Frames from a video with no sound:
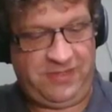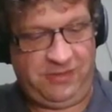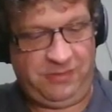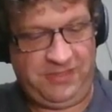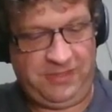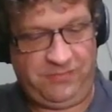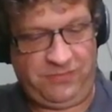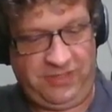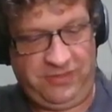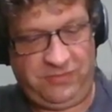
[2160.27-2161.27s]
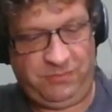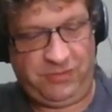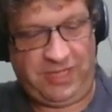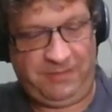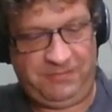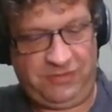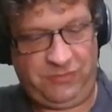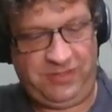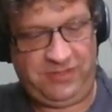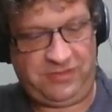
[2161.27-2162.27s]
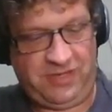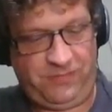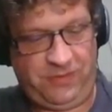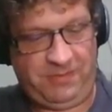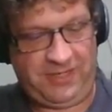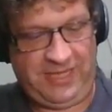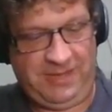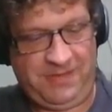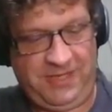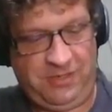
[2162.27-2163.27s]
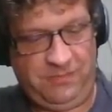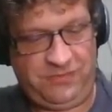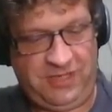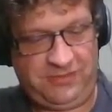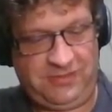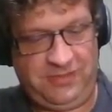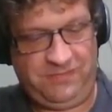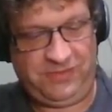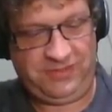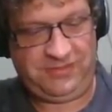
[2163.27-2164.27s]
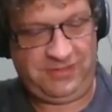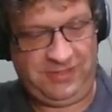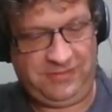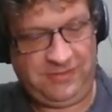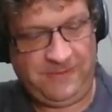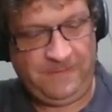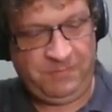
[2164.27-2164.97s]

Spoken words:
element of reusable object-oriented software by Gamma, Helm, Johnson, and Felicities.